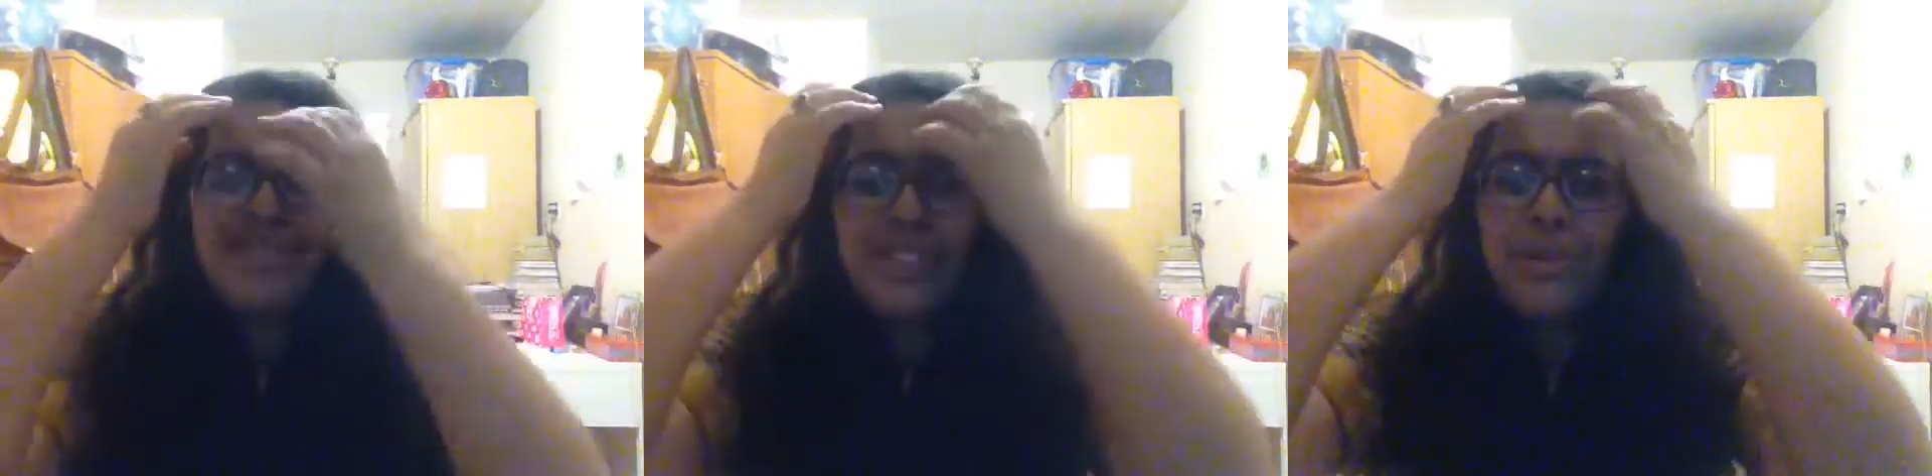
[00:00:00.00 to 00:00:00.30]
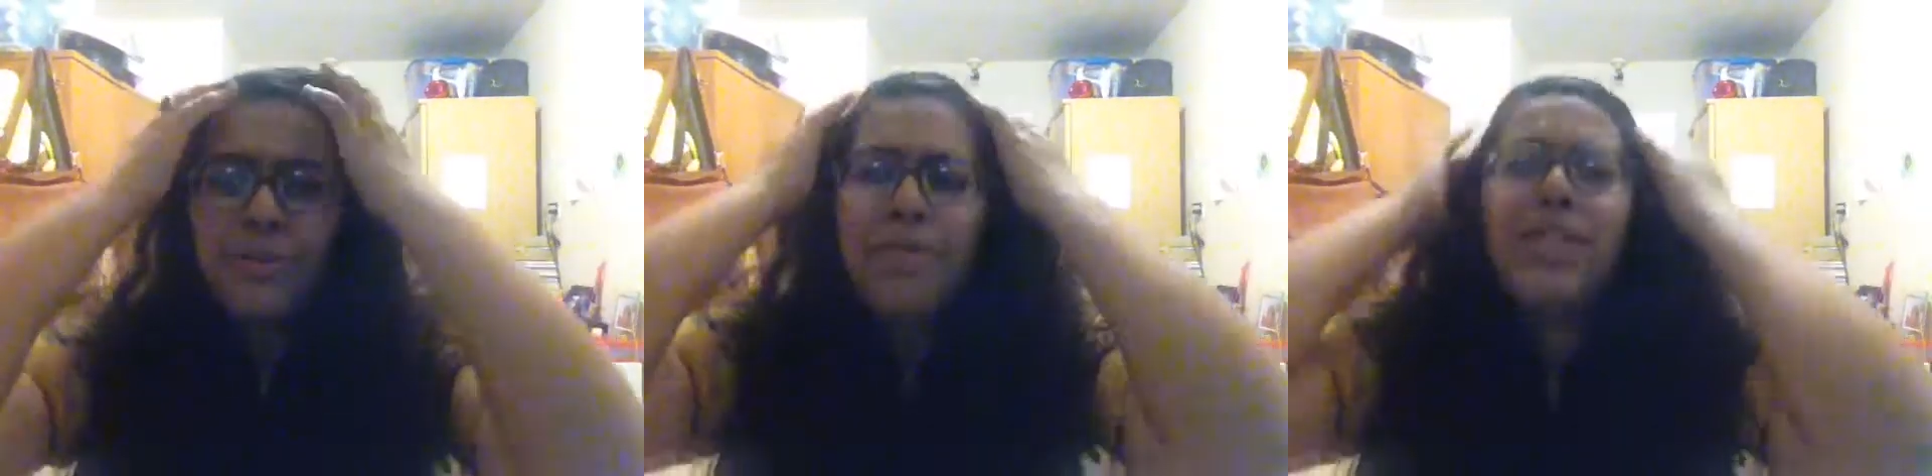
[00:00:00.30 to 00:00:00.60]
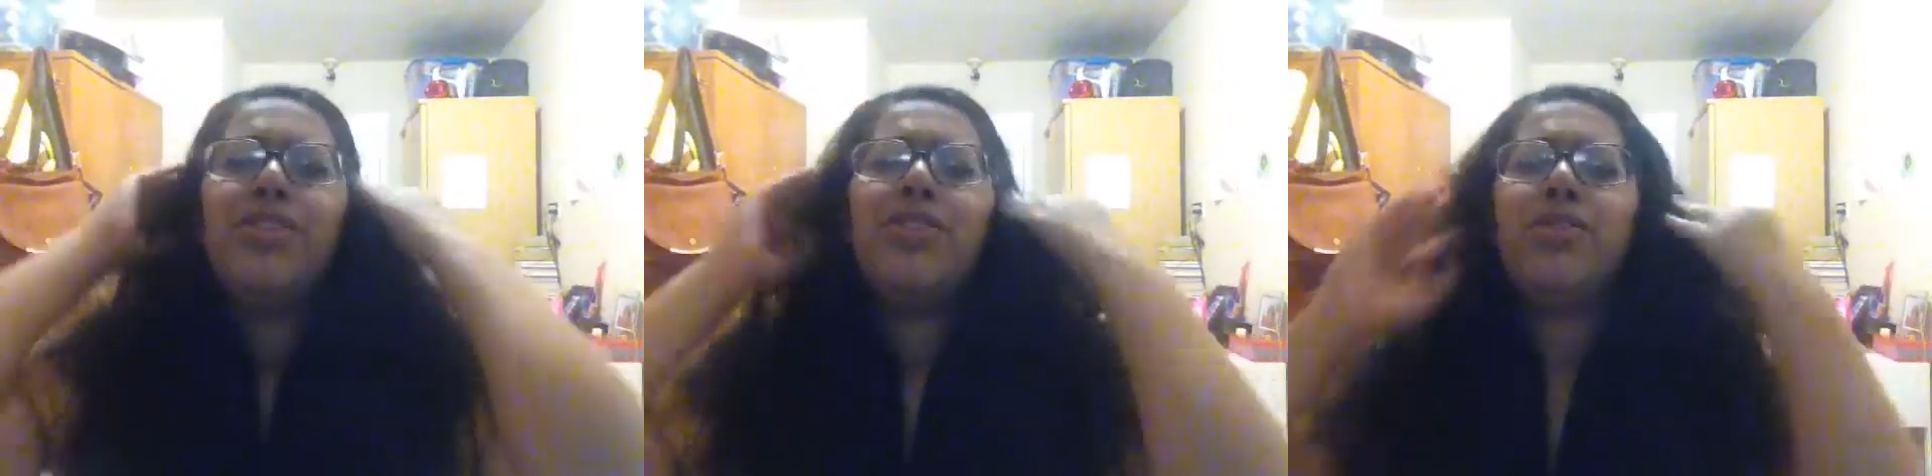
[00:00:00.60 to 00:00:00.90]
What do you want me
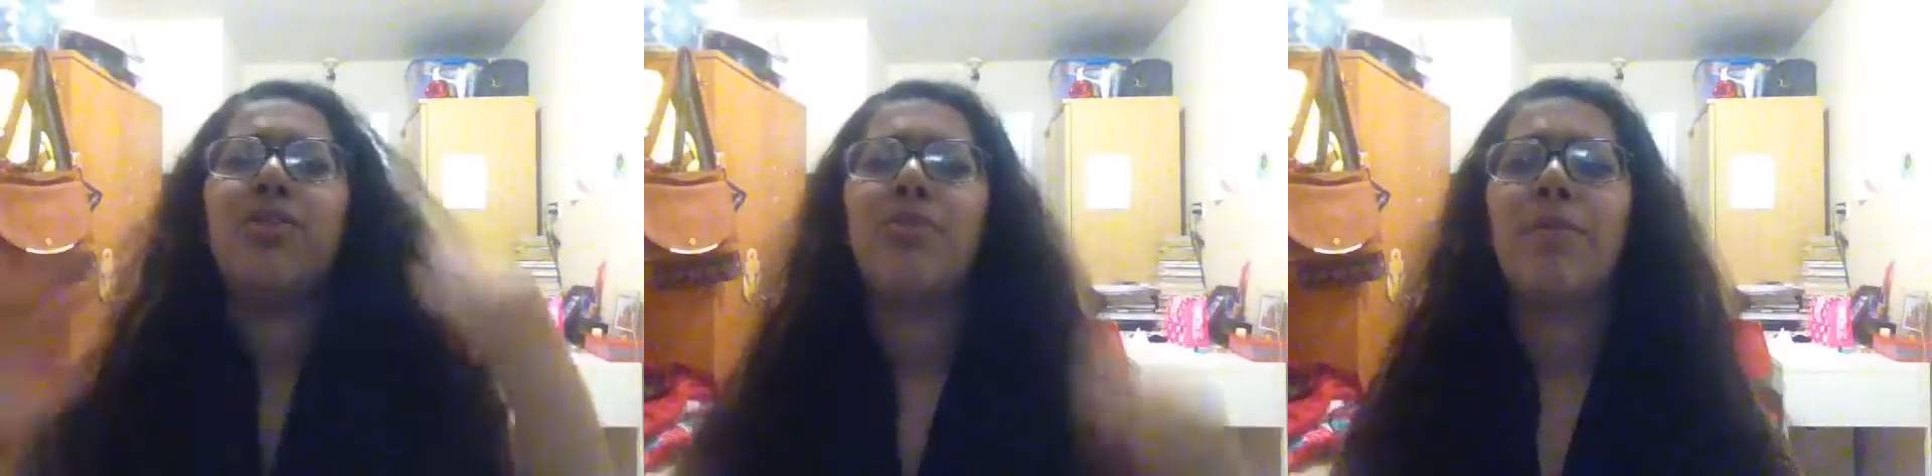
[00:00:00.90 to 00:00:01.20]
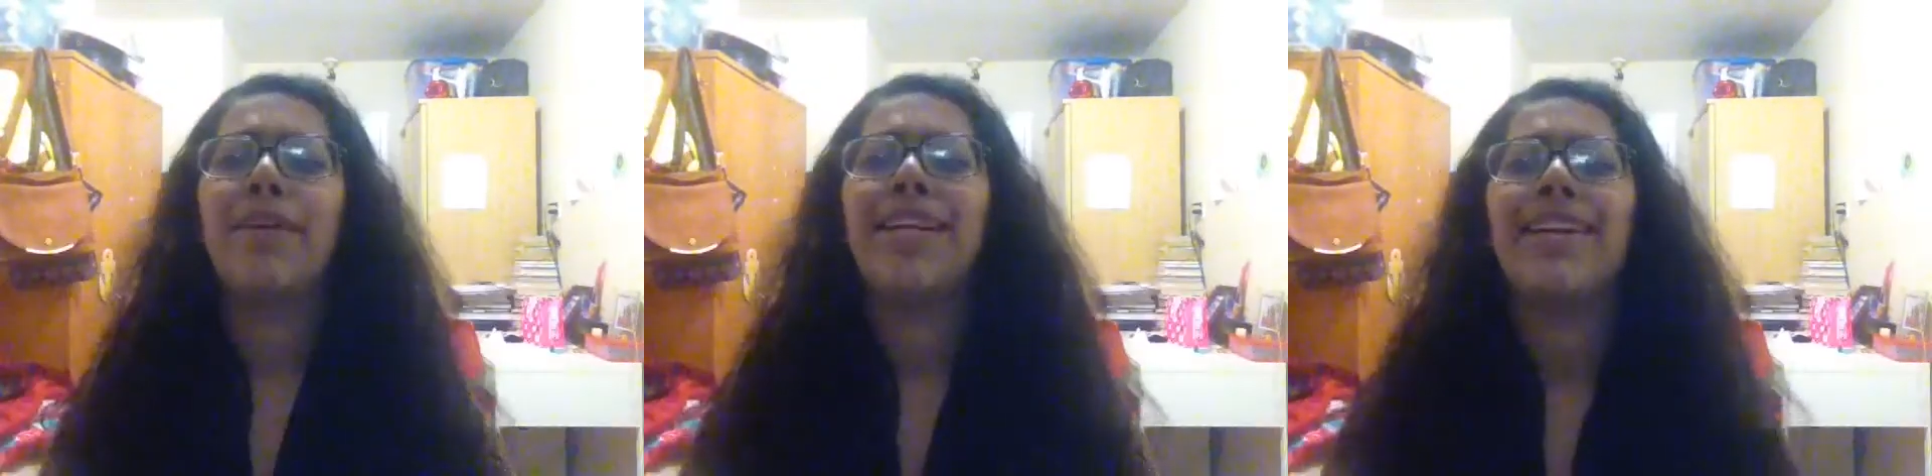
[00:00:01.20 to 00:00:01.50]
to do? Do you want me to